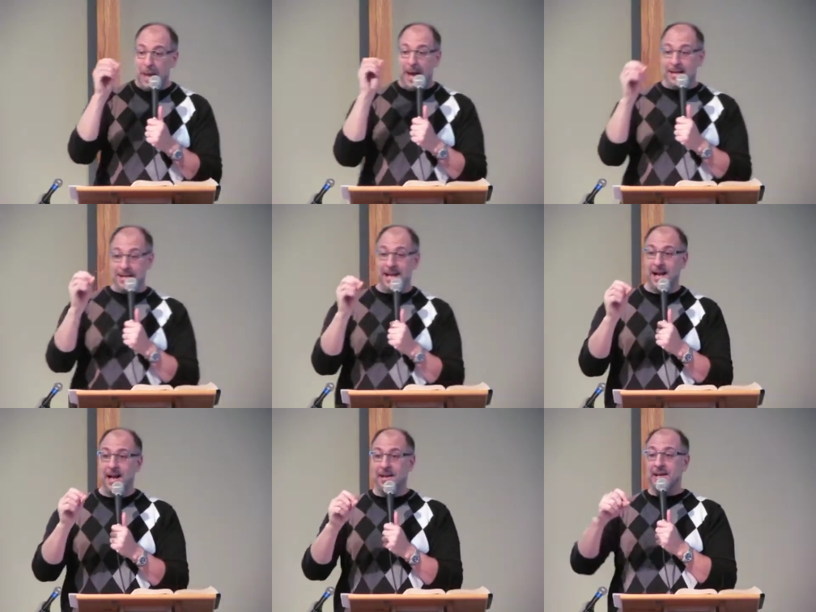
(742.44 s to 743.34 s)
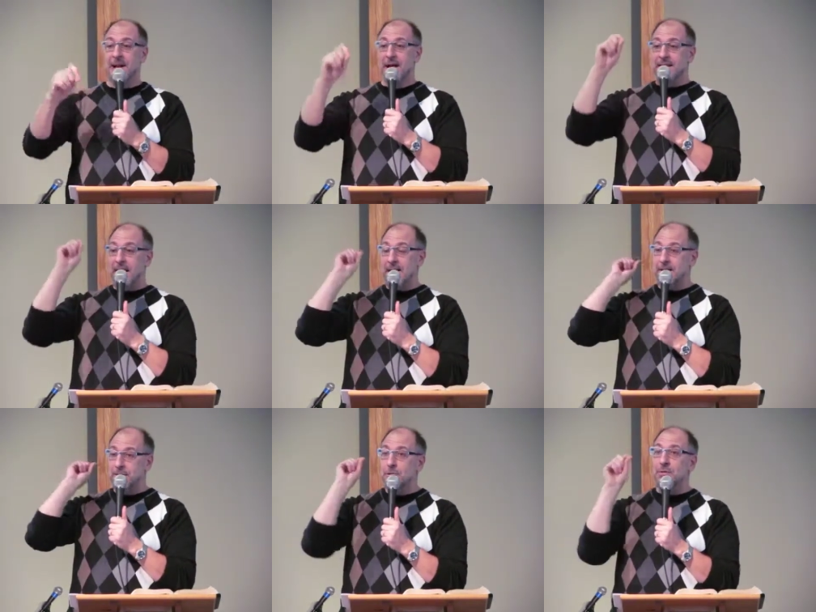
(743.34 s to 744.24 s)
back then
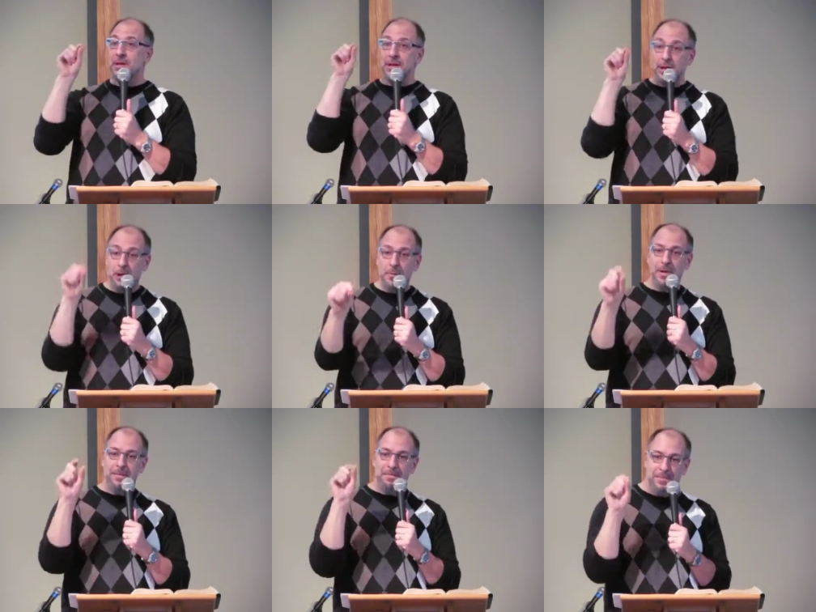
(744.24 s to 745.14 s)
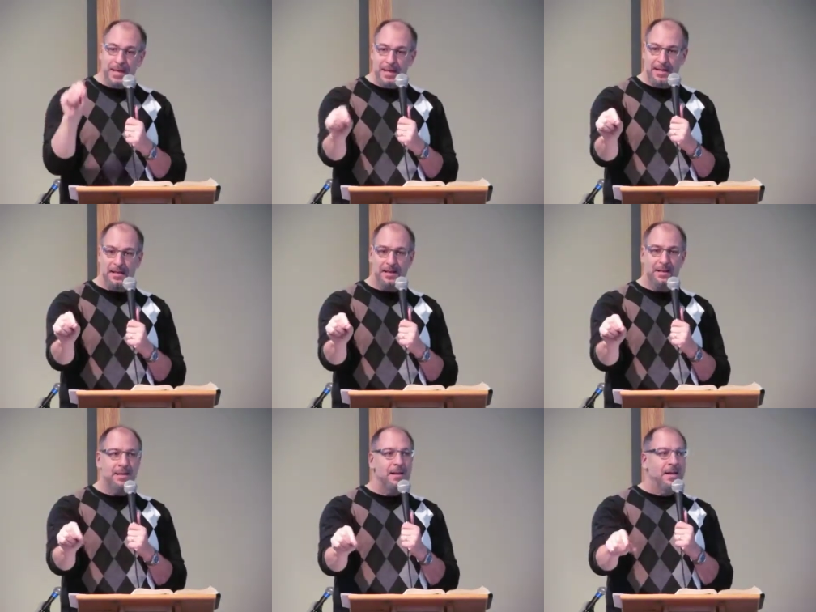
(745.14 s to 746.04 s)
that through the human
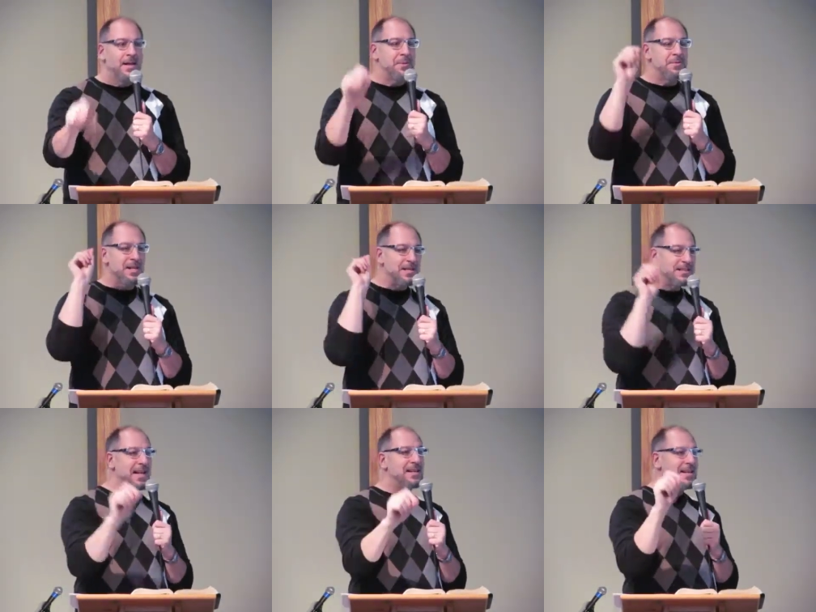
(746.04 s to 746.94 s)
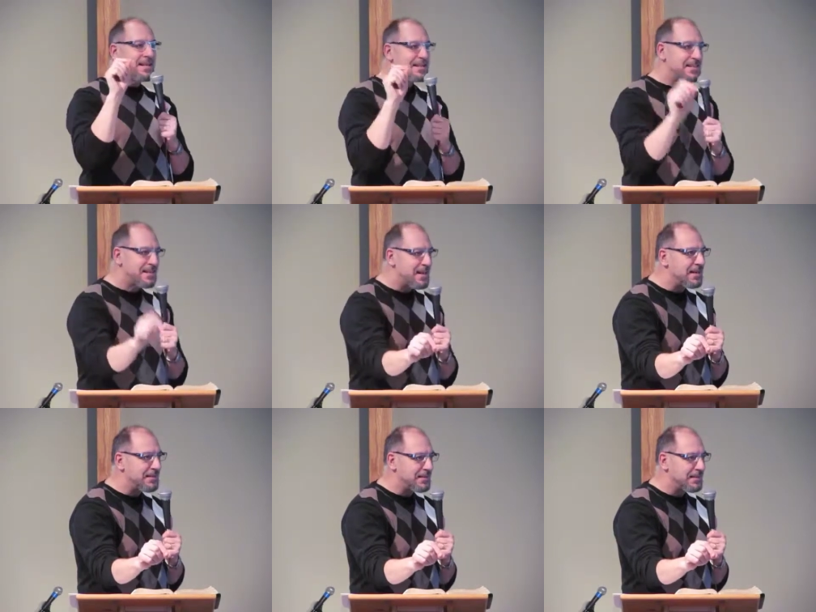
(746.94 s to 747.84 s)
being, he was going to send his
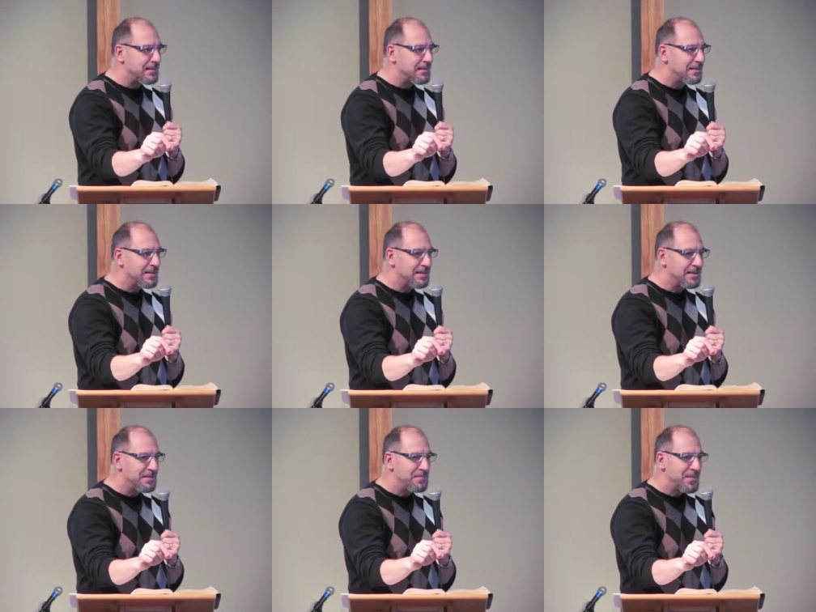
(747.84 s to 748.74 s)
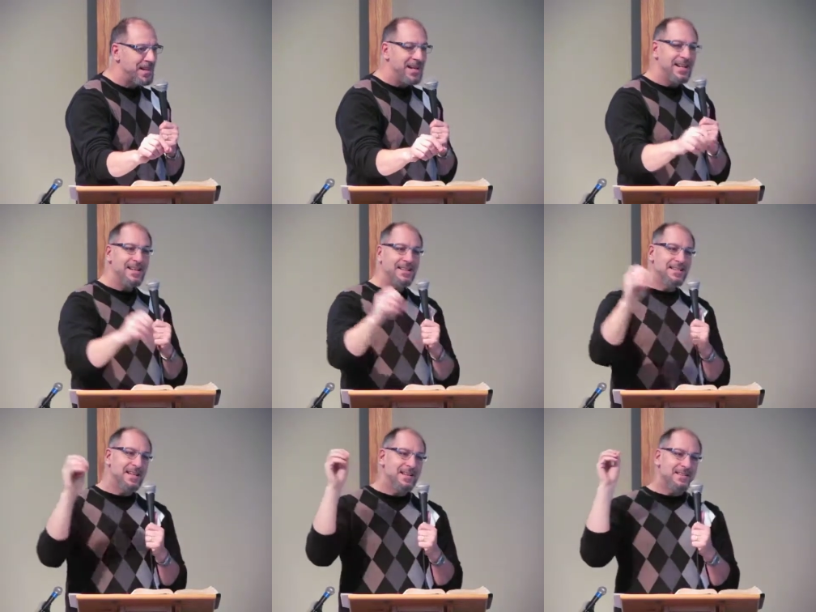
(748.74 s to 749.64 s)
son. He didn't
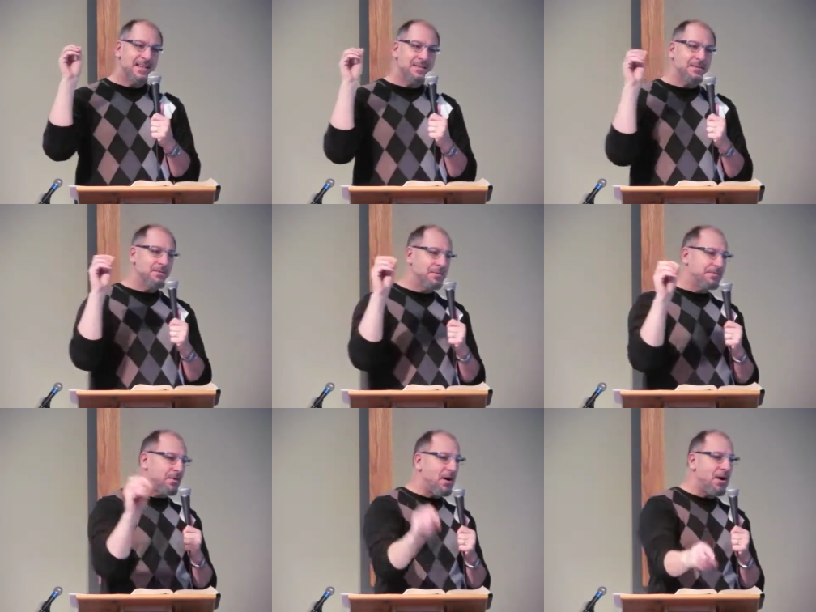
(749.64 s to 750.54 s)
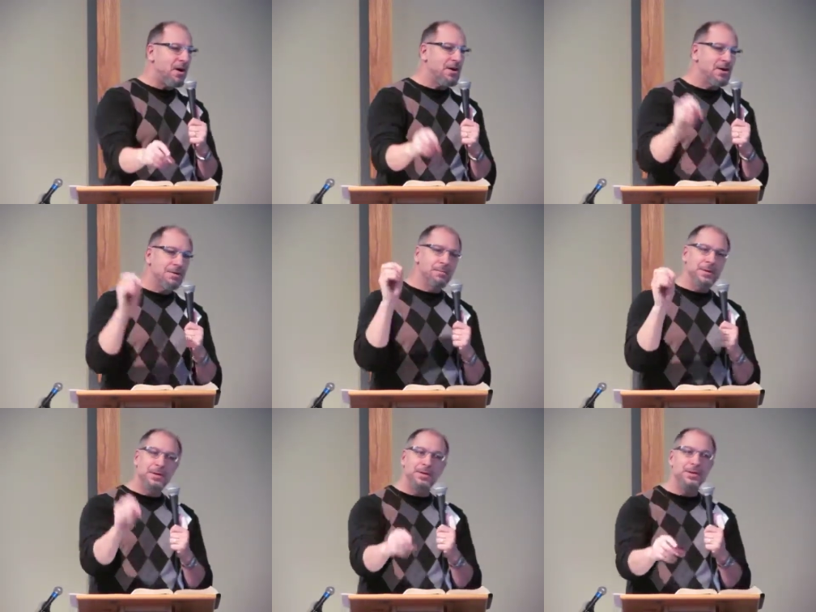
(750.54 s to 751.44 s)
send his son through a frog or a
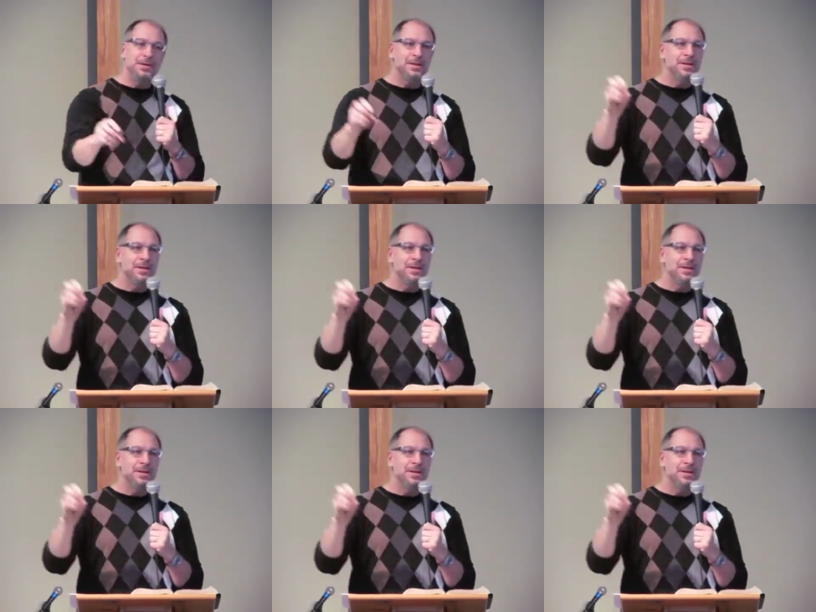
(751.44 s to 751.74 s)
bird